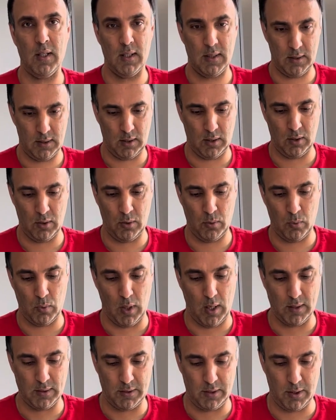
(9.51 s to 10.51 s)
So
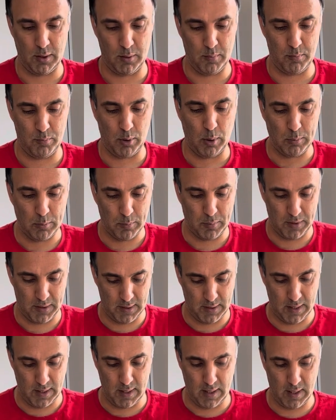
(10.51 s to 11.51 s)
as you can probably
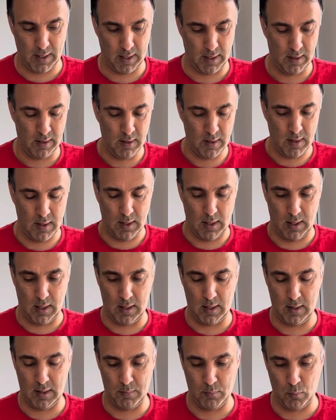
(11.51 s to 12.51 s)
see here,
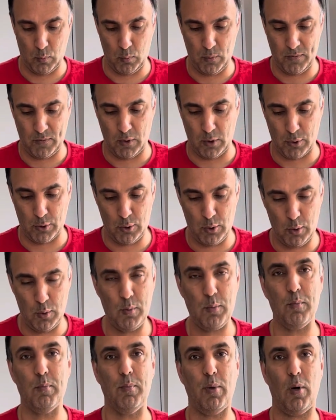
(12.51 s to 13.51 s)
we've got
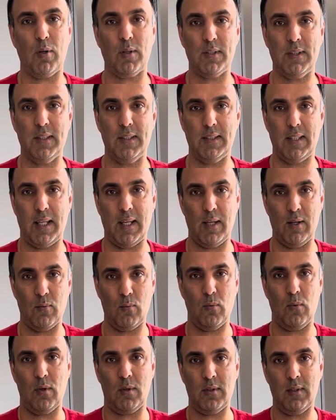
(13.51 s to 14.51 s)
two boxes here.
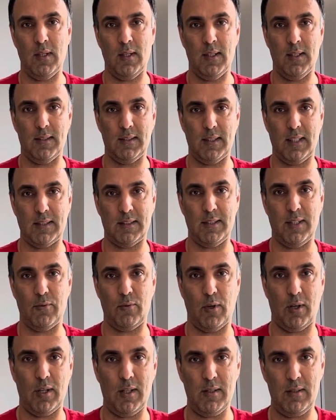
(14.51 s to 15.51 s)
One says
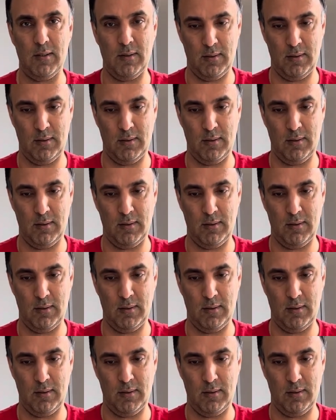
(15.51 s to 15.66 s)
Knitrnr